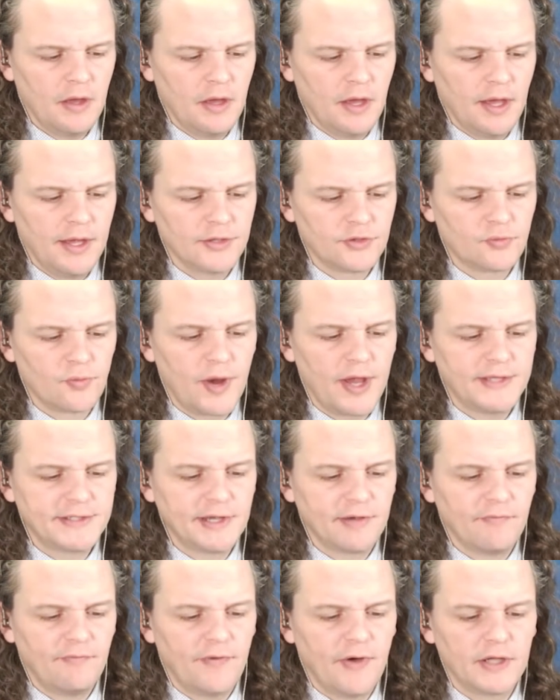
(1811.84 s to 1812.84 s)
is
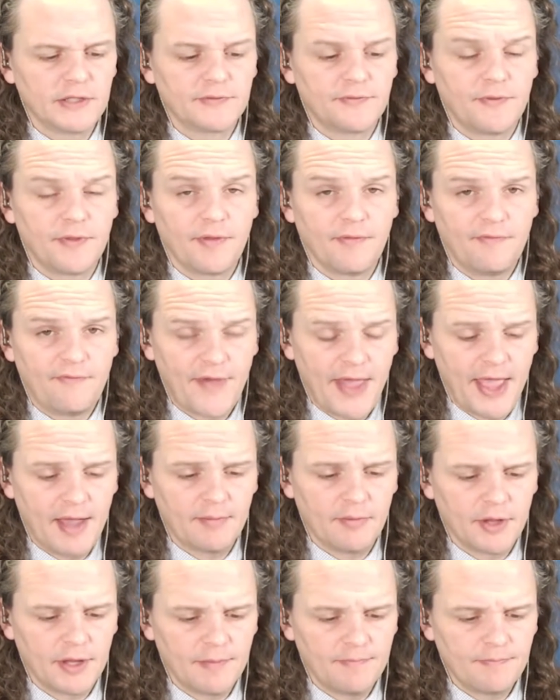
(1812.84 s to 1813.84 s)
raising funds for the
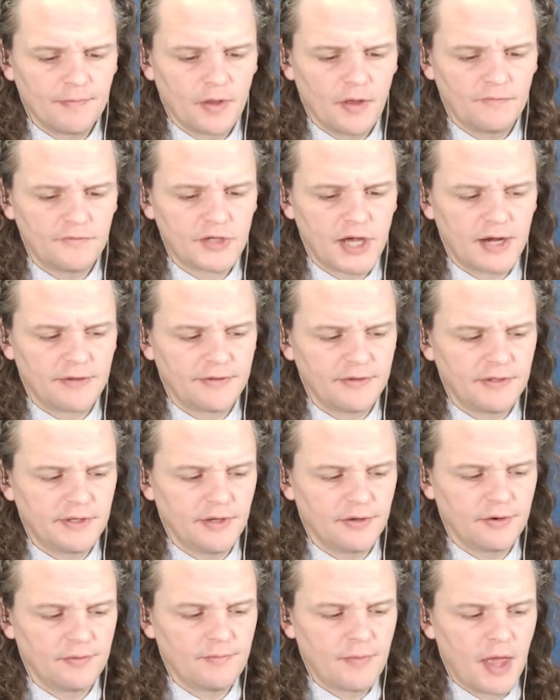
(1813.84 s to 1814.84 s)
family of Jonathan
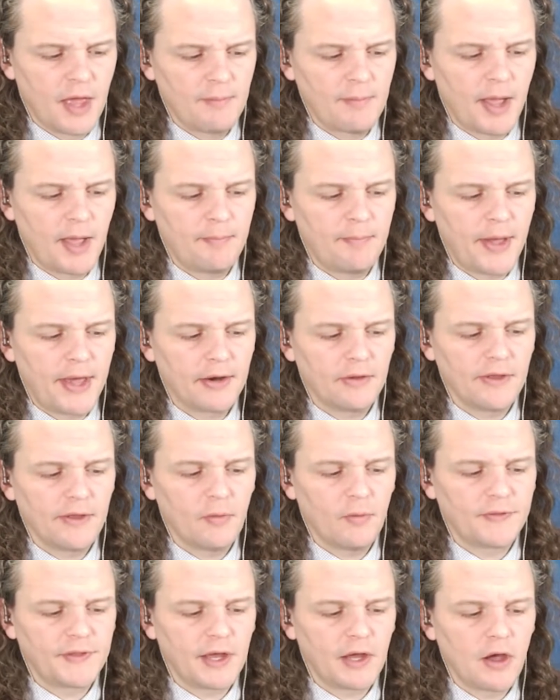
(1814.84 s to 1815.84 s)
Diller by
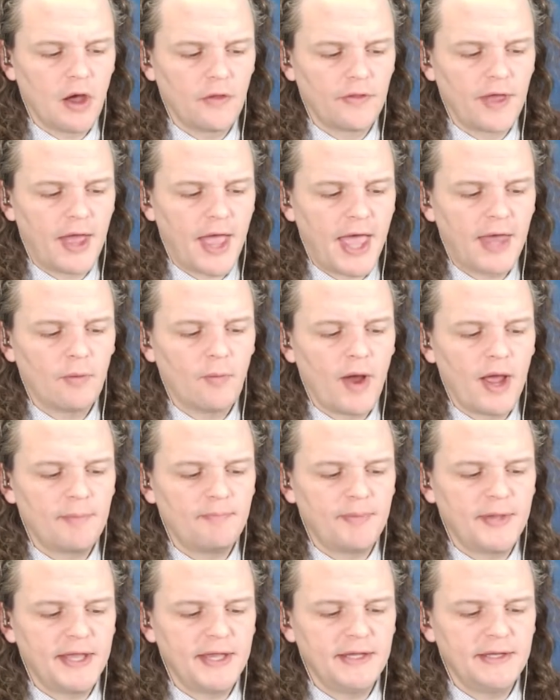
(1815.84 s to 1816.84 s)
peddling what they call the
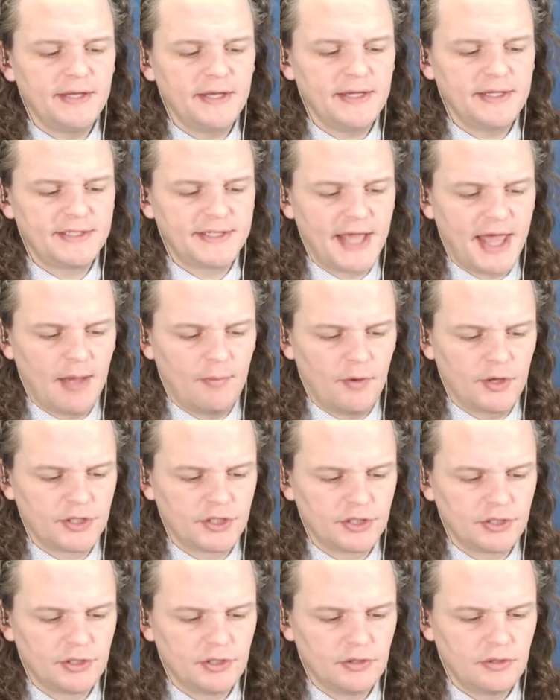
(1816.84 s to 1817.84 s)
NYPD
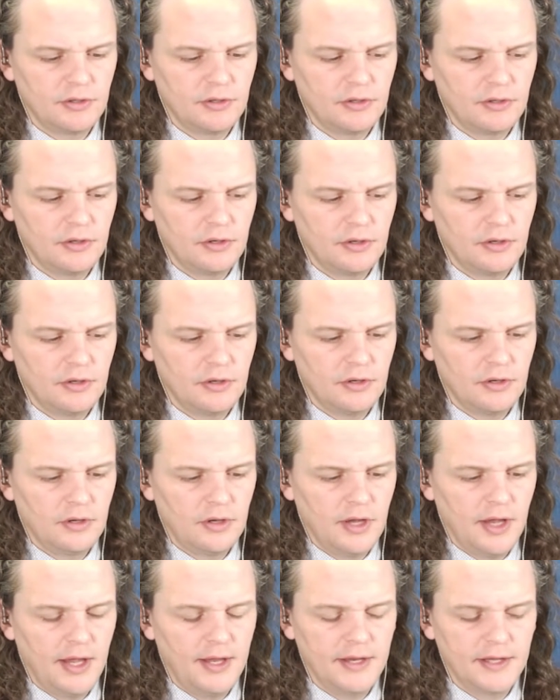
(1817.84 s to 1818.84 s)
sandwich
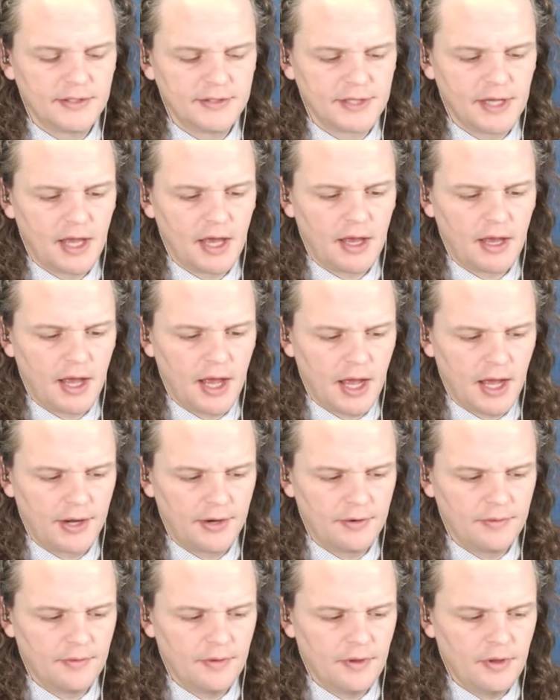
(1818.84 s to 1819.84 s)
in his
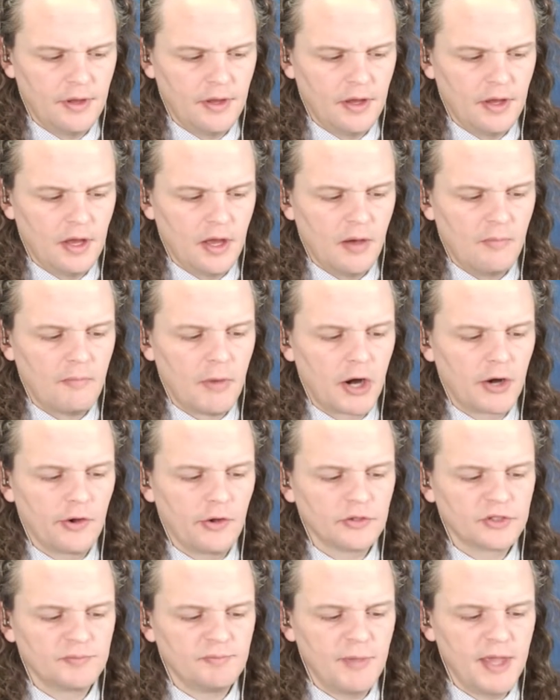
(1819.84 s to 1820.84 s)
honor.
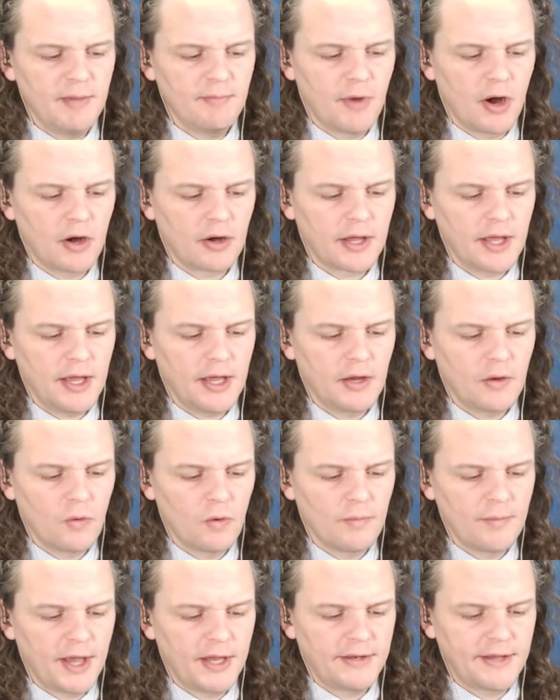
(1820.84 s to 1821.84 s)
Mario's Meat Market and
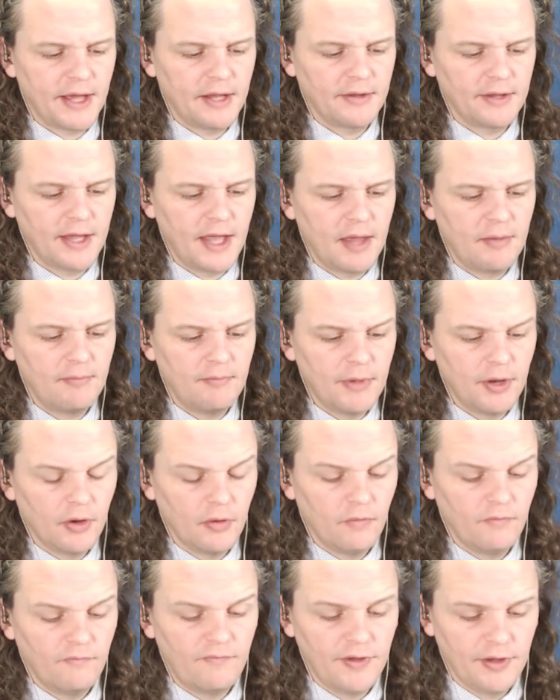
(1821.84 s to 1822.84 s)
Gourmet Deli in
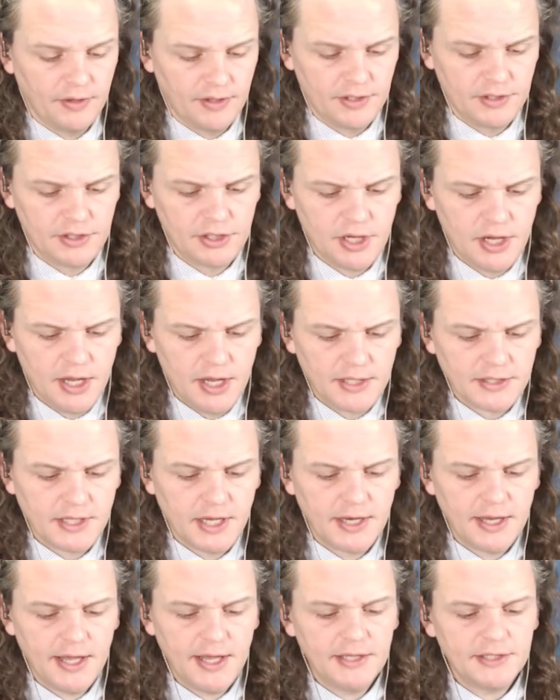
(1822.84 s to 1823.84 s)
Middle Village
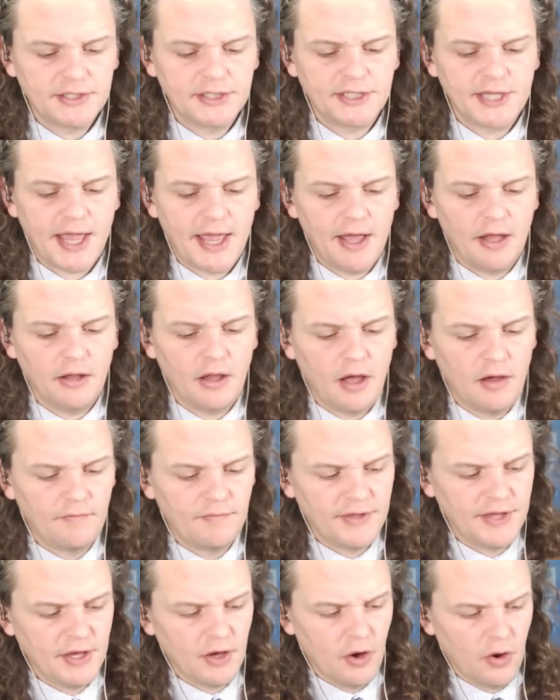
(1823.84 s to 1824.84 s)
said each sale of
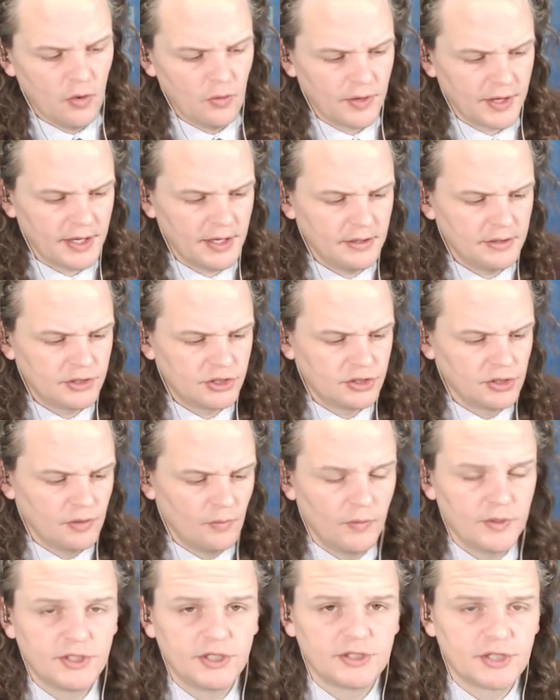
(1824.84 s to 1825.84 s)
the hoagie,
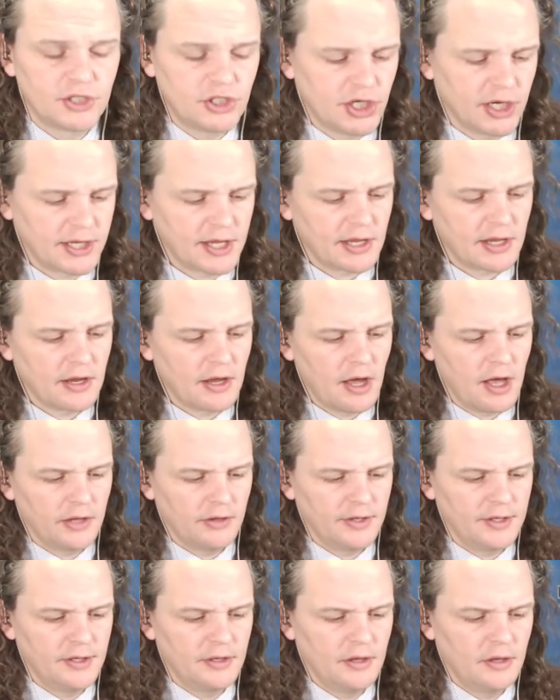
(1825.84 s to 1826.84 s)
which is a chicken
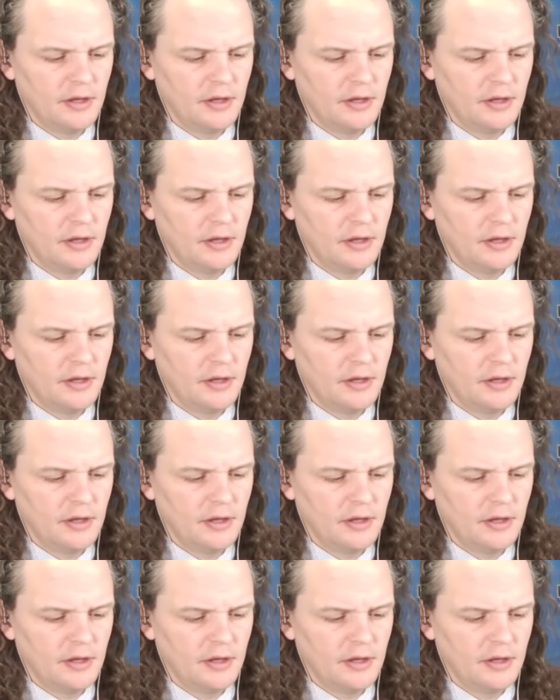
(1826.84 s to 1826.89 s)
cutlet,